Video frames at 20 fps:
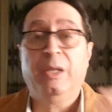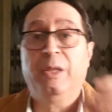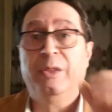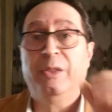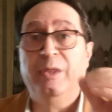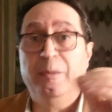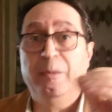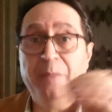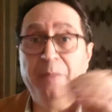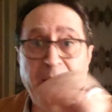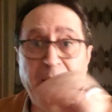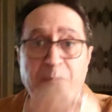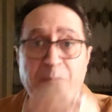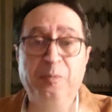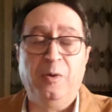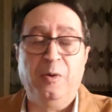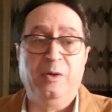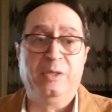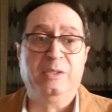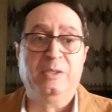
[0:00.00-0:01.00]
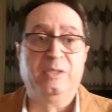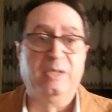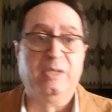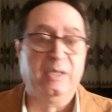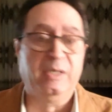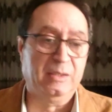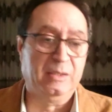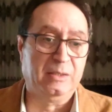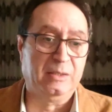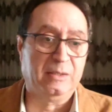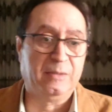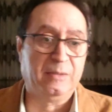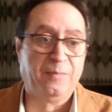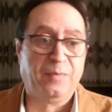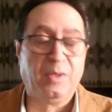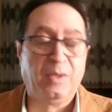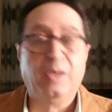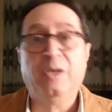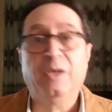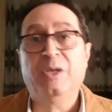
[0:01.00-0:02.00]
The main point is
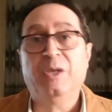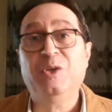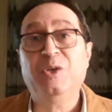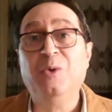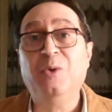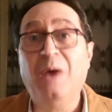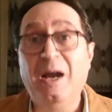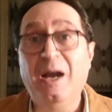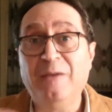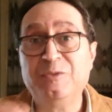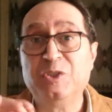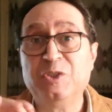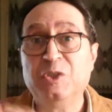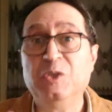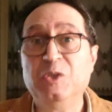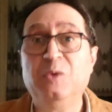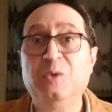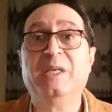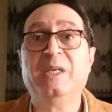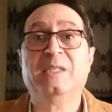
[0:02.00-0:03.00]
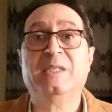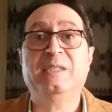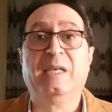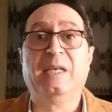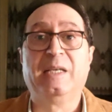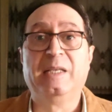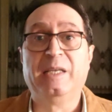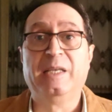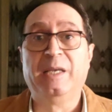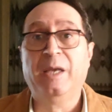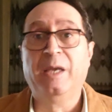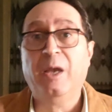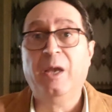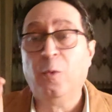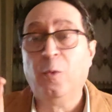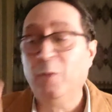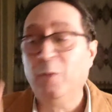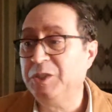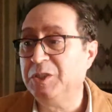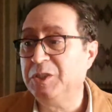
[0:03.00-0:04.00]
you have to know exactly
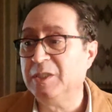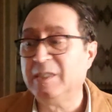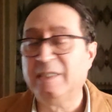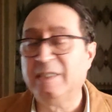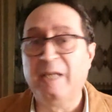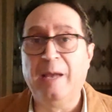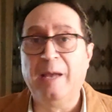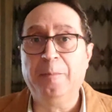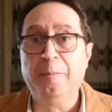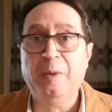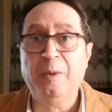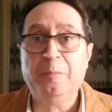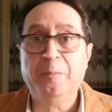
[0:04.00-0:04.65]
which step